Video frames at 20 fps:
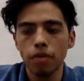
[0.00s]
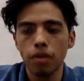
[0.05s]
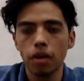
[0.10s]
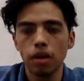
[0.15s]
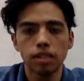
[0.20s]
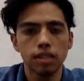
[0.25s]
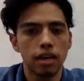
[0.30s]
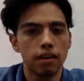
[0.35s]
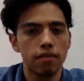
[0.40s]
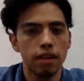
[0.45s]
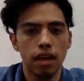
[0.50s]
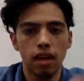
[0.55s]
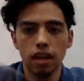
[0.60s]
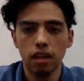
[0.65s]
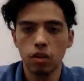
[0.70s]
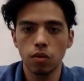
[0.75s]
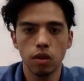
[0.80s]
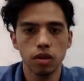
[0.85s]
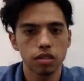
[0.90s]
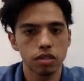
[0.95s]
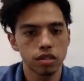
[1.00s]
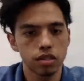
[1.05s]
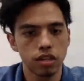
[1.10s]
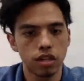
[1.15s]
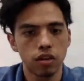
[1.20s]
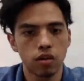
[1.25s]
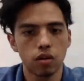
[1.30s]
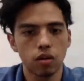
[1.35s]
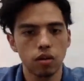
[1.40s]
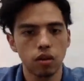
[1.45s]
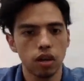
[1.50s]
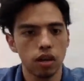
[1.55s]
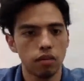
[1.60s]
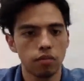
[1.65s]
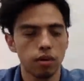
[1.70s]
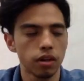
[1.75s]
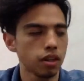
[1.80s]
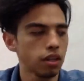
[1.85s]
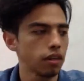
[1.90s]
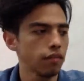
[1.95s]
if you guys have any questions at all,
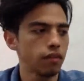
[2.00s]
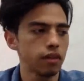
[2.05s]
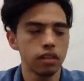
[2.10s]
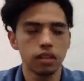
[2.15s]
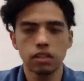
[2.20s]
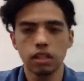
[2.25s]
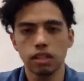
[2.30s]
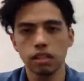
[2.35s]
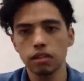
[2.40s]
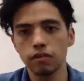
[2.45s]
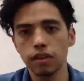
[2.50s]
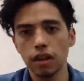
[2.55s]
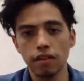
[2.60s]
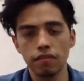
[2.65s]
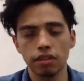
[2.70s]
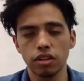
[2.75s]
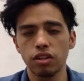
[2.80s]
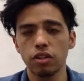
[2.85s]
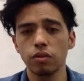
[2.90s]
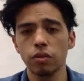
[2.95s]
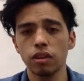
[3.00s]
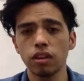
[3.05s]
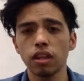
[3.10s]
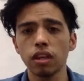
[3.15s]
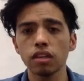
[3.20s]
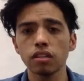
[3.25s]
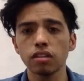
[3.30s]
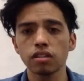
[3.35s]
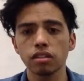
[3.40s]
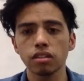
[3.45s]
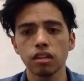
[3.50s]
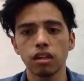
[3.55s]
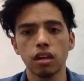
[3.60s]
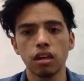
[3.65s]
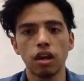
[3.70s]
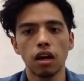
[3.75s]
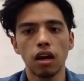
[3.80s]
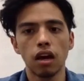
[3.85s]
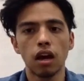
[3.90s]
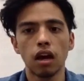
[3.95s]
and really if it doesn't even have to do with
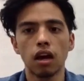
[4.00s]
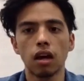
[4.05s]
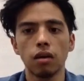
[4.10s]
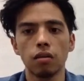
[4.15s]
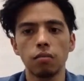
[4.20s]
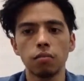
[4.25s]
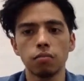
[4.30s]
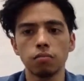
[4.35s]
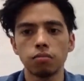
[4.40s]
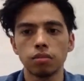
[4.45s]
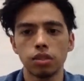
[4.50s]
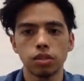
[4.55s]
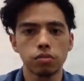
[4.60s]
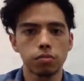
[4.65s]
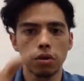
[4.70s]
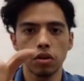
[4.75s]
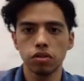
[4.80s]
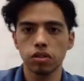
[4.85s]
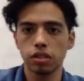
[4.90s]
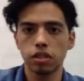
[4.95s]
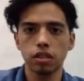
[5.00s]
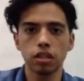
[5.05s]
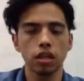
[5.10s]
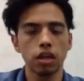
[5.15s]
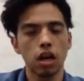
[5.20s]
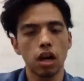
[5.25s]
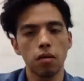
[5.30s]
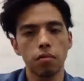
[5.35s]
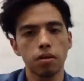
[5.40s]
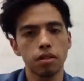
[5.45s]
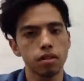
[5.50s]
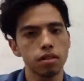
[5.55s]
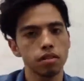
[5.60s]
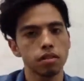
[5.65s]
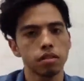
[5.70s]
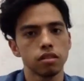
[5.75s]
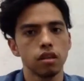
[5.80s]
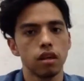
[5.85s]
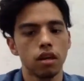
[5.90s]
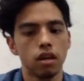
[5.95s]
this, just post it in the
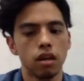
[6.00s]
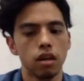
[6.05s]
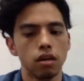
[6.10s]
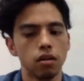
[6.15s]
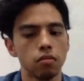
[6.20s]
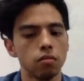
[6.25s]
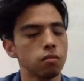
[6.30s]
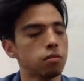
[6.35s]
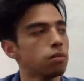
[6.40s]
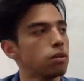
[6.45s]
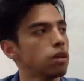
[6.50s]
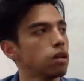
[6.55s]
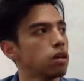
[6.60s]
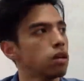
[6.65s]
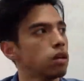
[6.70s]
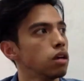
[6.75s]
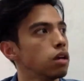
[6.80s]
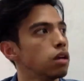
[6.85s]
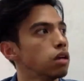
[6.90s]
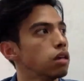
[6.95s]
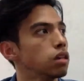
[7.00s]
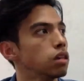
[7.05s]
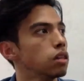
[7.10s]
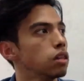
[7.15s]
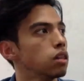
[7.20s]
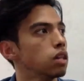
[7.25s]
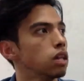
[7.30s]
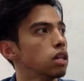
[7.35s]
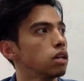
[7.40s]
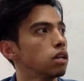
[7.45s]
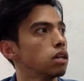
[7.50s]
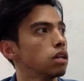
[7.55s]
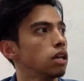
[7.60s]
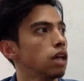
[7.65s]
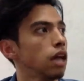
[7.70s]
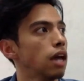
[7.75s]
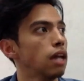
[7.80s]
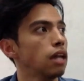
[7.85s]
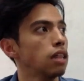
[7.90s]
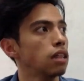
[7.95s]
comments.
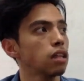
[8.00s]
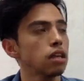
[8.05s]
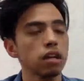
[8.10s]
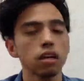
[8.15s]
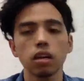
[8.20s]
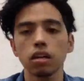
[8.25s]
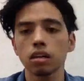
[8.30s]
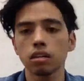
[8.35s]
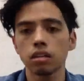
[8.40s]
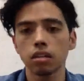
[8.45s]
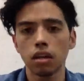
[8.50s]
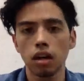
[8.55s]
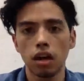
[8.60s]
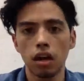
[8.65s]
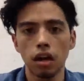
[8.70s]
Literally anything